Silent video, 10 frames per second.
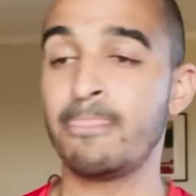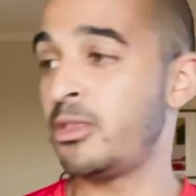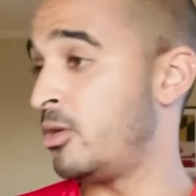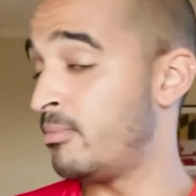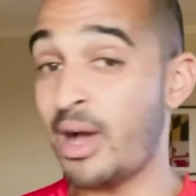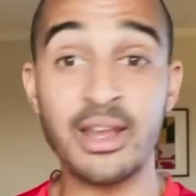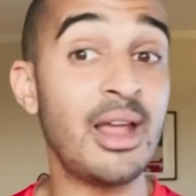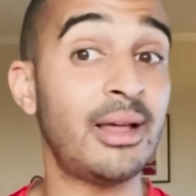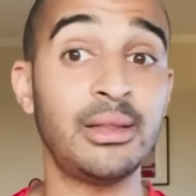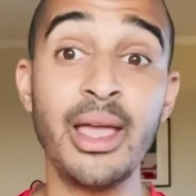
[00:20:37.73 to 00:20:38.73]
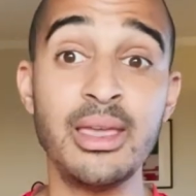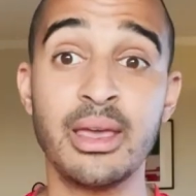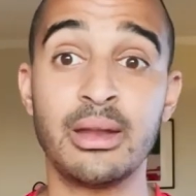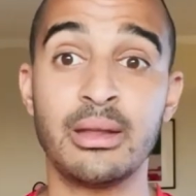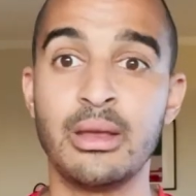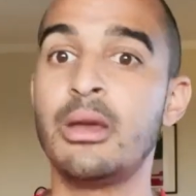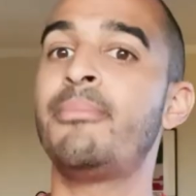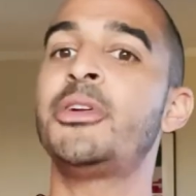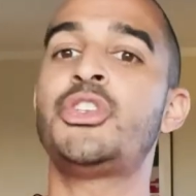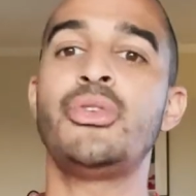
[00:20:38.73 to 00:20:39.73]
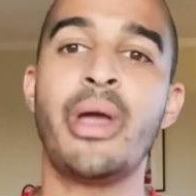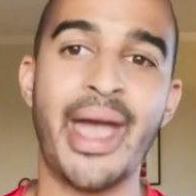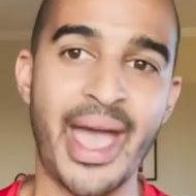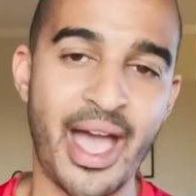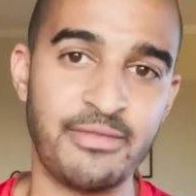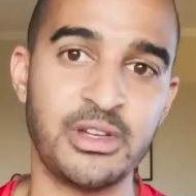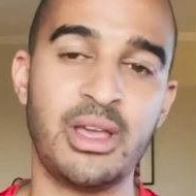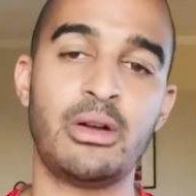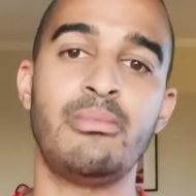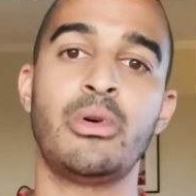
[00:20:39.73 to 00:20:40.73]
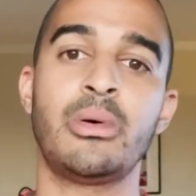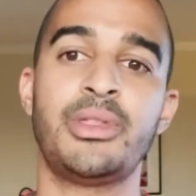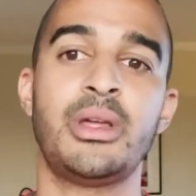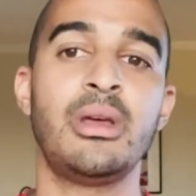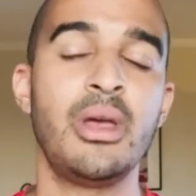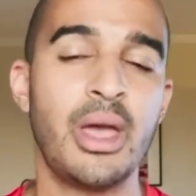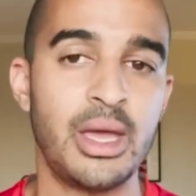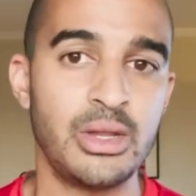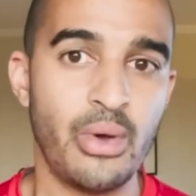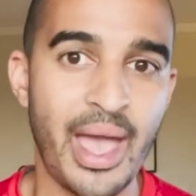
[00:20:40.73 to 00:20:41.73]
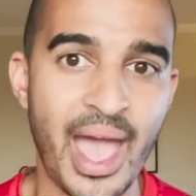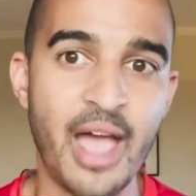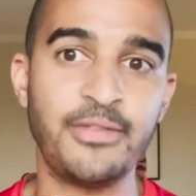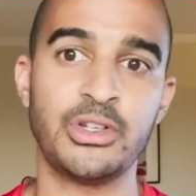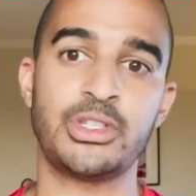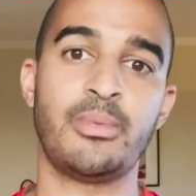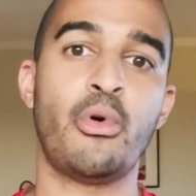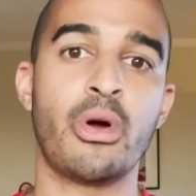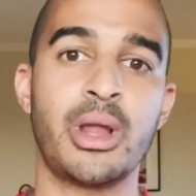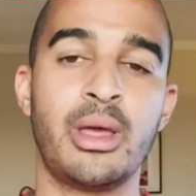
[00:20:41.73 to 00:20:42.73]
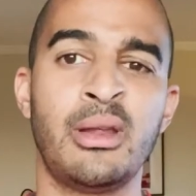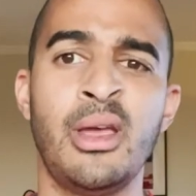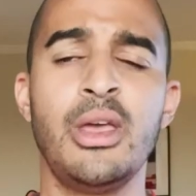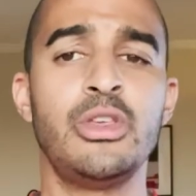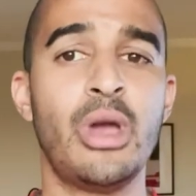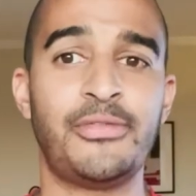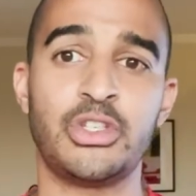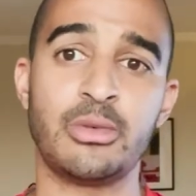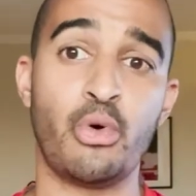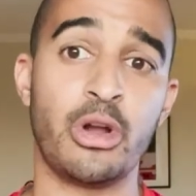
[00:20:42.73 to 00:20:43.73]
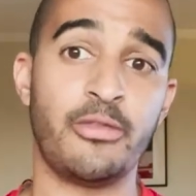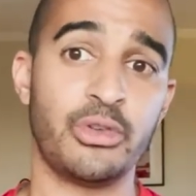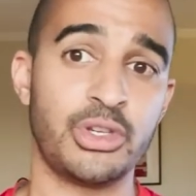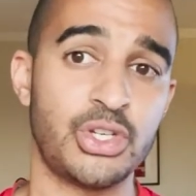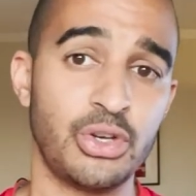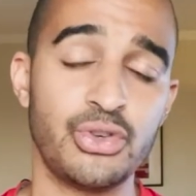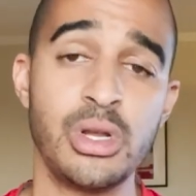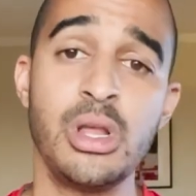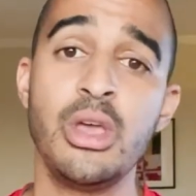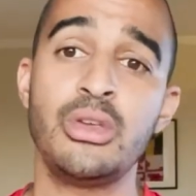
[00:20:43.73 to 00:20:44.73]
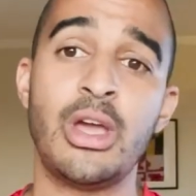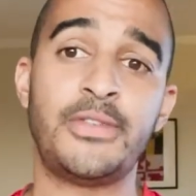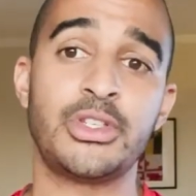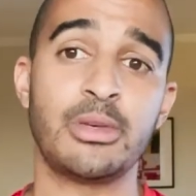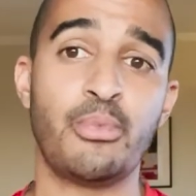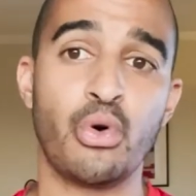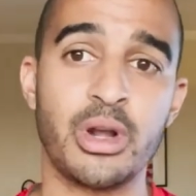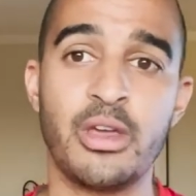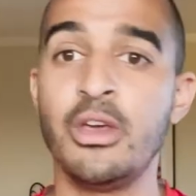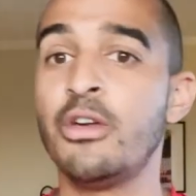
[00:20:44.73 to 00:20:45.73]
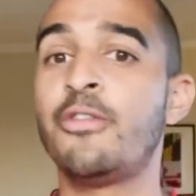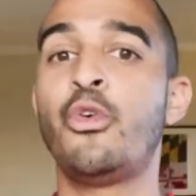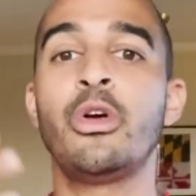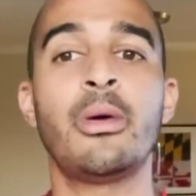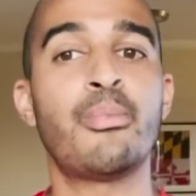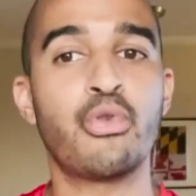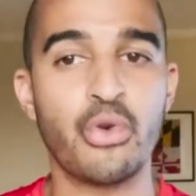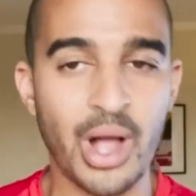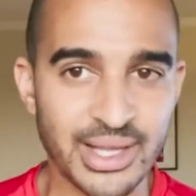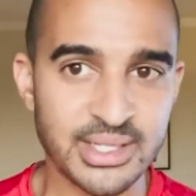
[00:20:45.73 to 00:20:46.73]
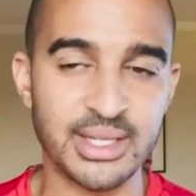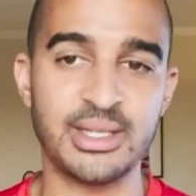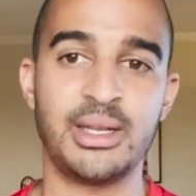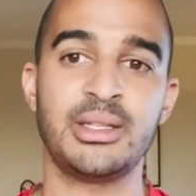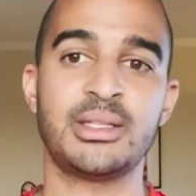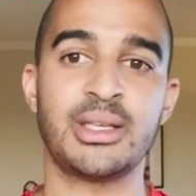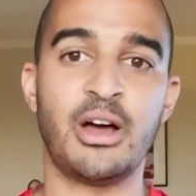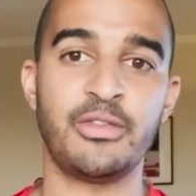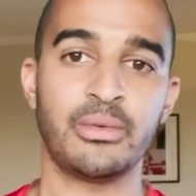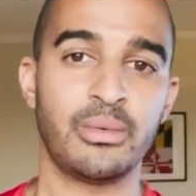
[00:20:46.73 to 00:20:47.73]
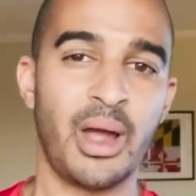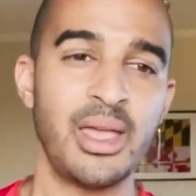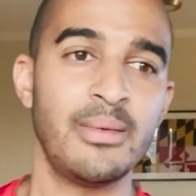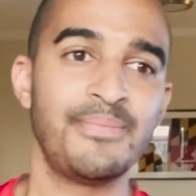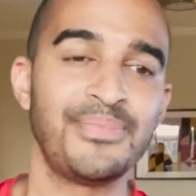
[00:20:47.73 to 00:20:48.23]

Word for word: You might not like it, but you have to get on board with it, and you have to support it. You have to support it for the children. You have to support it for the process in itself, right?